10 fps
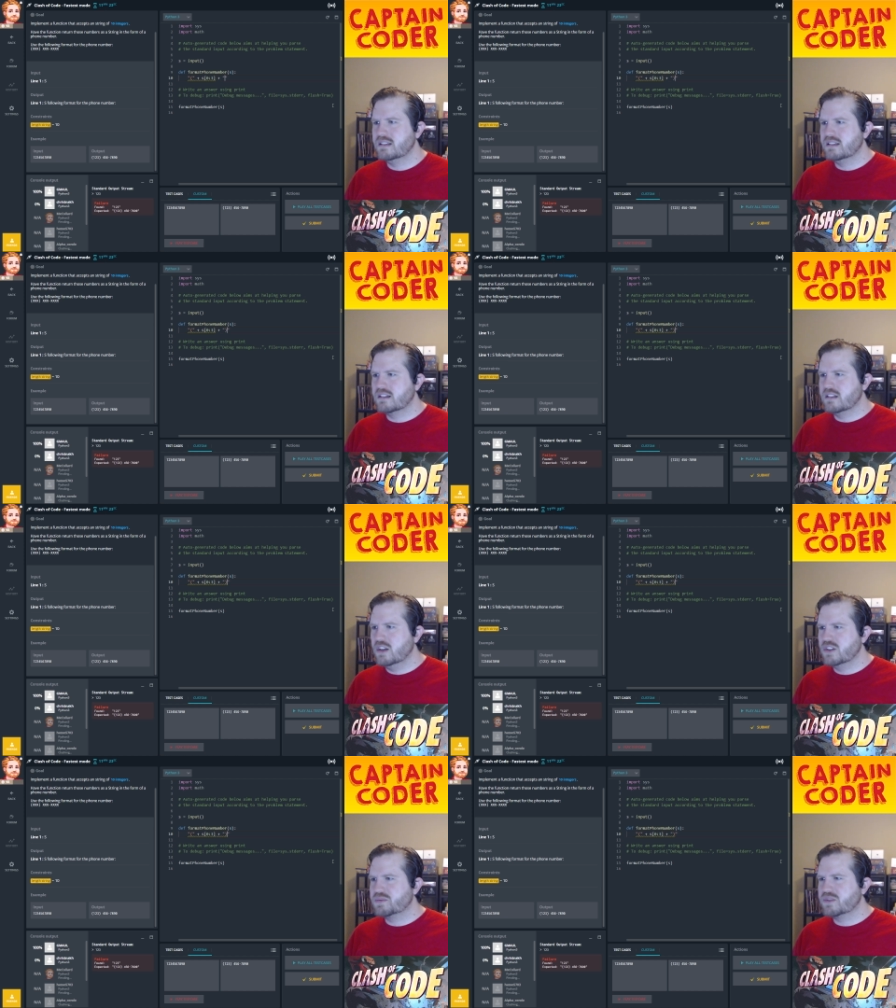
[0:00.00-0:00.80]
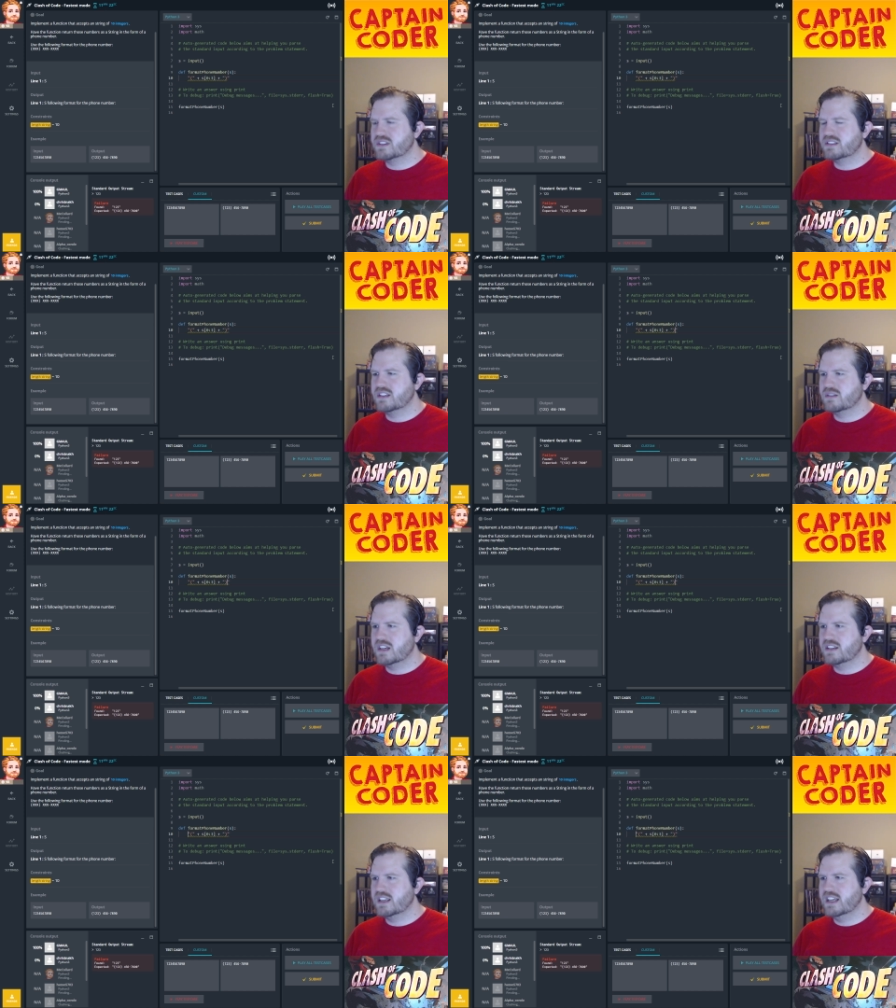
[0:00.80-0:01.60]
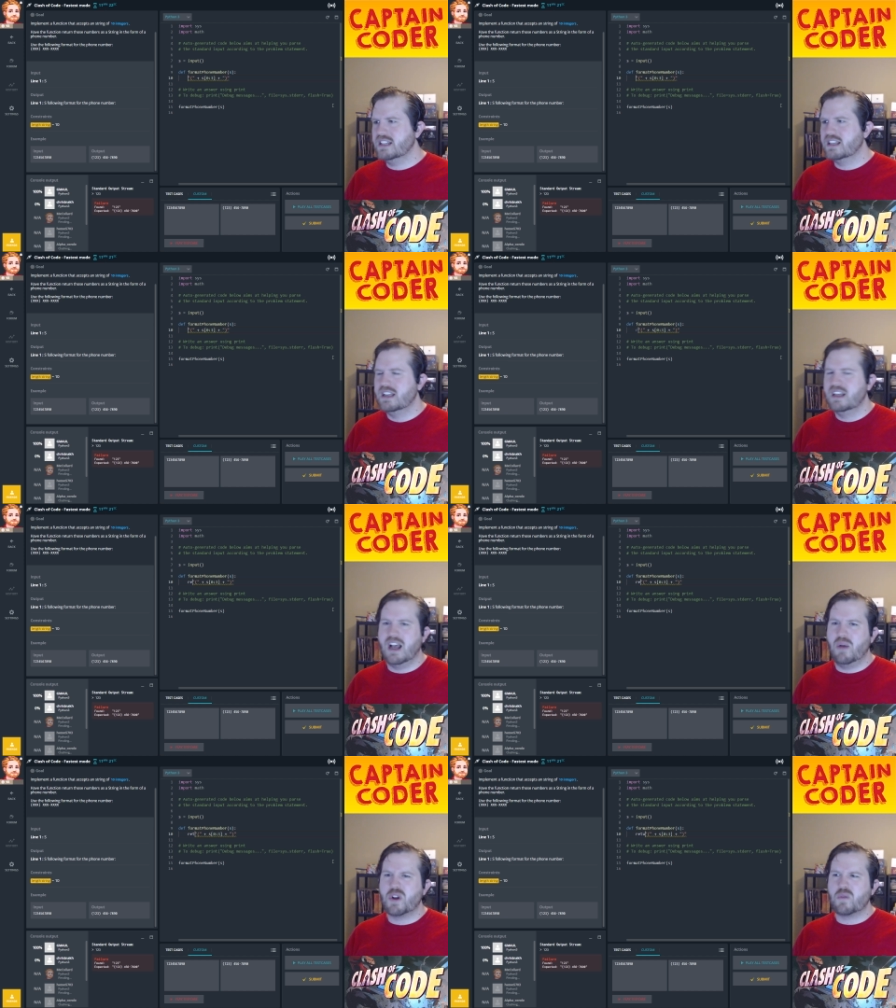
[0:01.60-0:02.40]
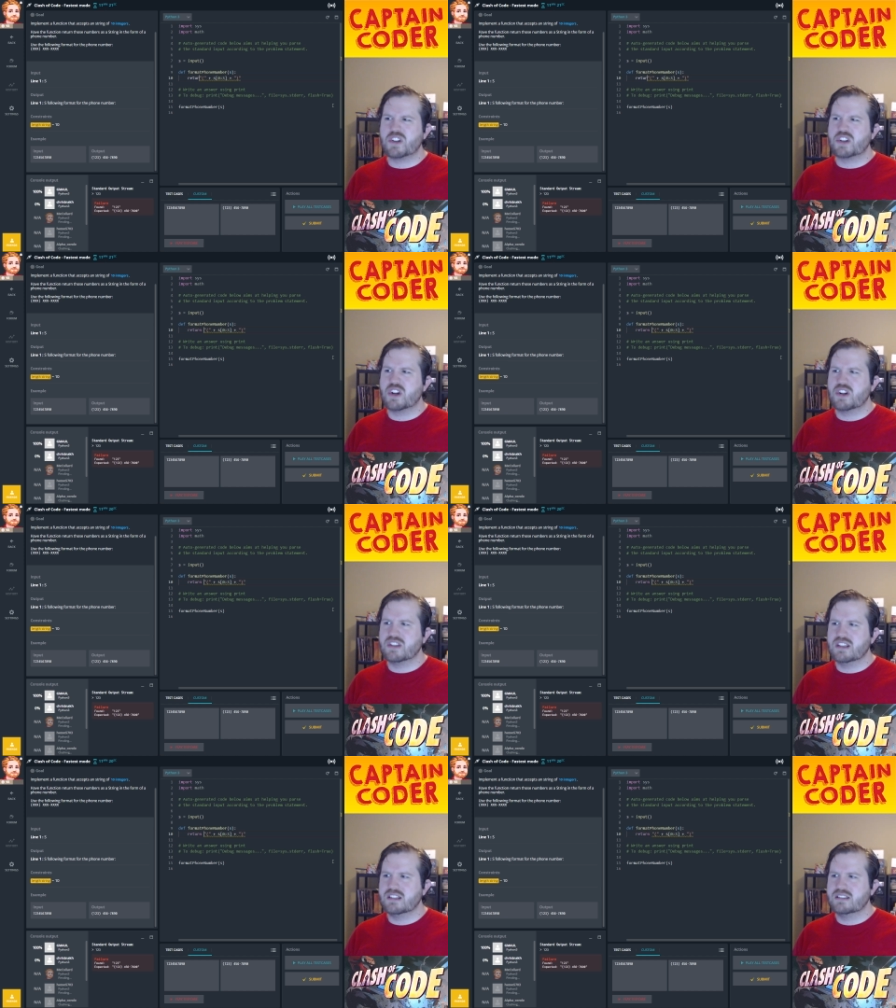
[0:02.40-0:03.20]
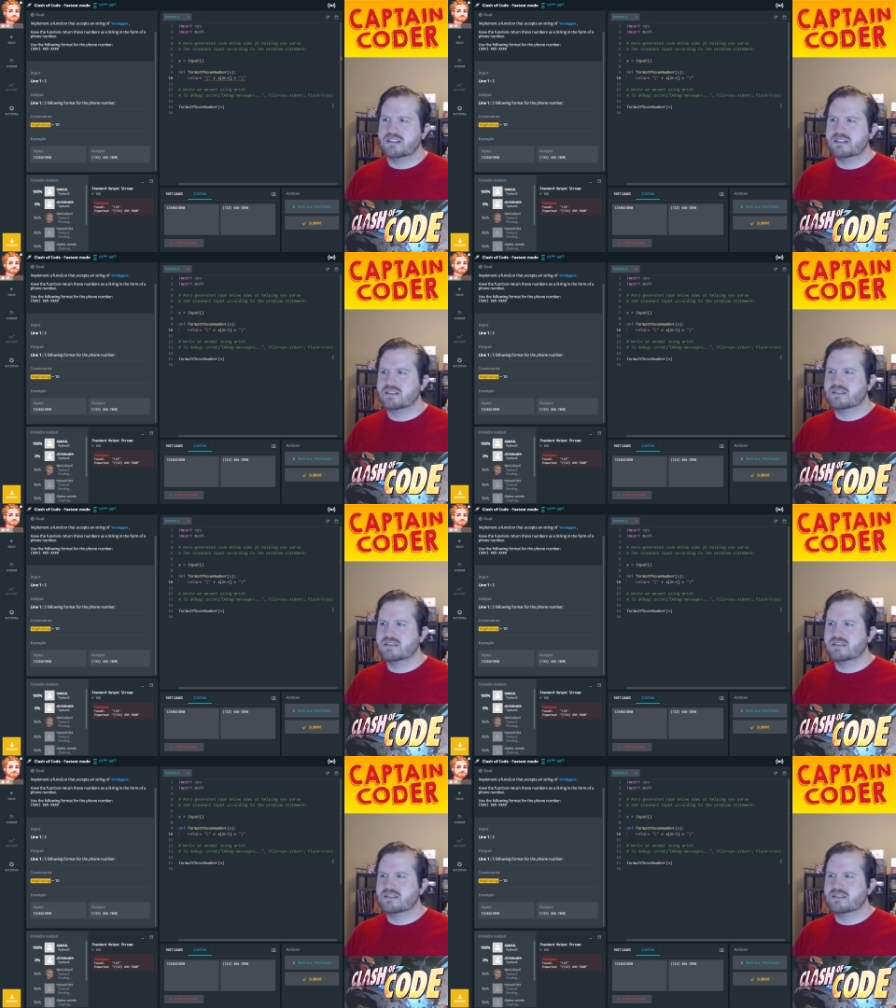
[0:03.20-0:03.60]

close parenthesis around that. I wanna return this.